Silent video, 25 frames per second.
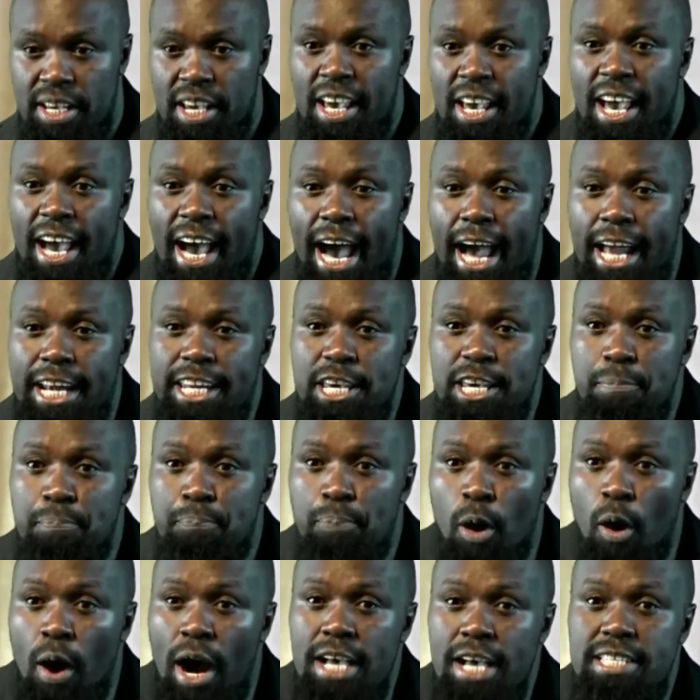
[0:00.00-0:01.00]
and he
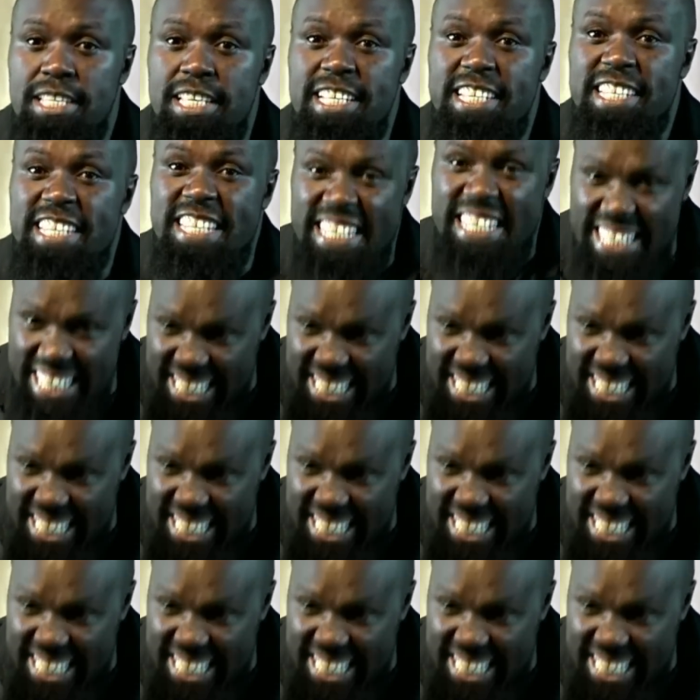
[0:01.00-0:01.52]
pours his seed